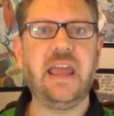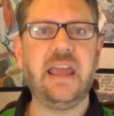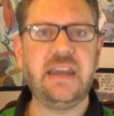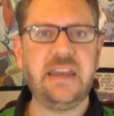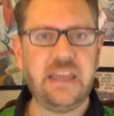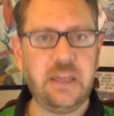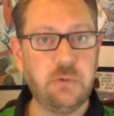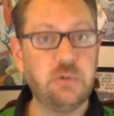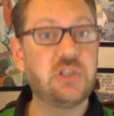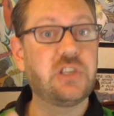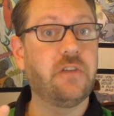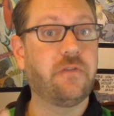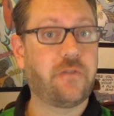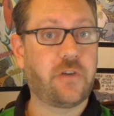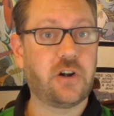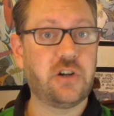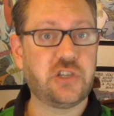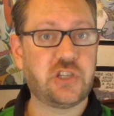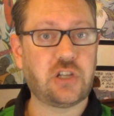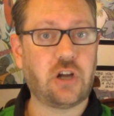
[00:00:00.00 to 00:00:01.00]
and he was the
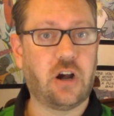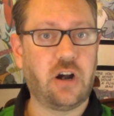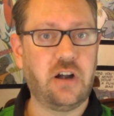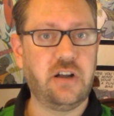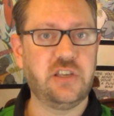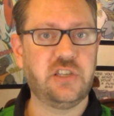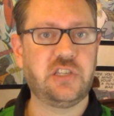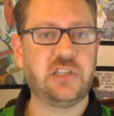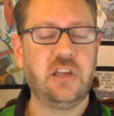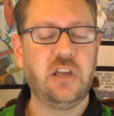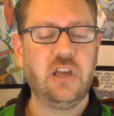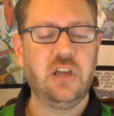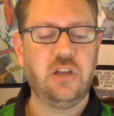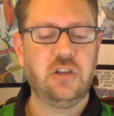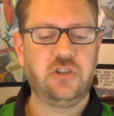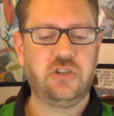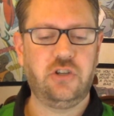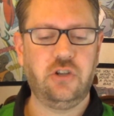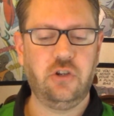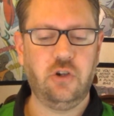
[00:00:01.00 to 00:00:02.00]
first artist
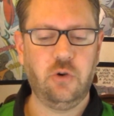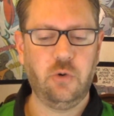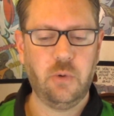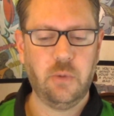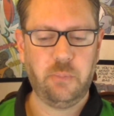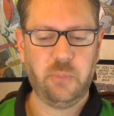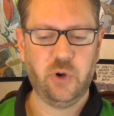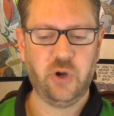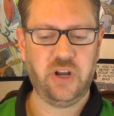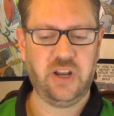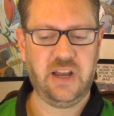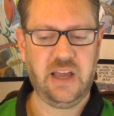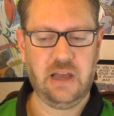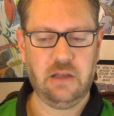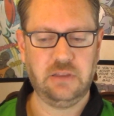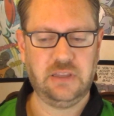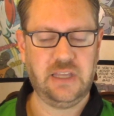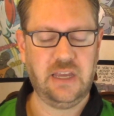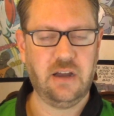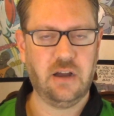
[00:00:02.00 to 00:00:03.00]
to put it
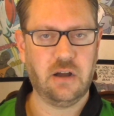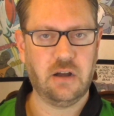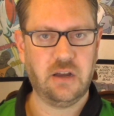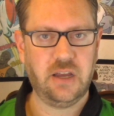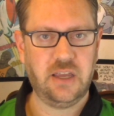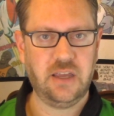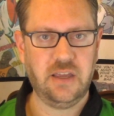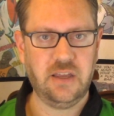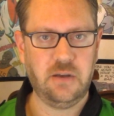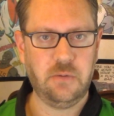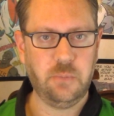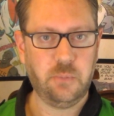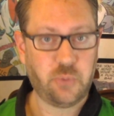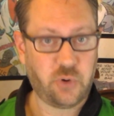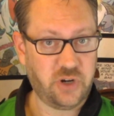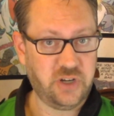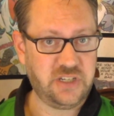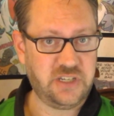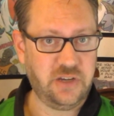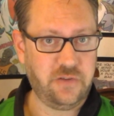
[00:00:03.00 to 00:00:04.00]
out there in
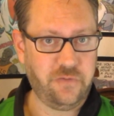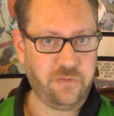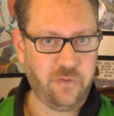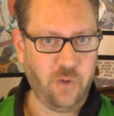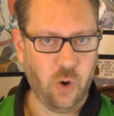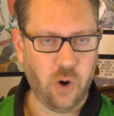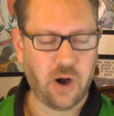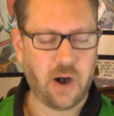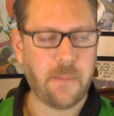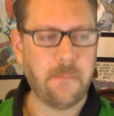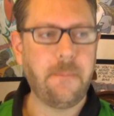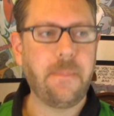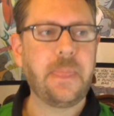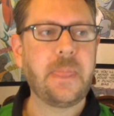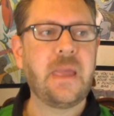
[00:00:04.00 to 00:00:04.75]
printed form.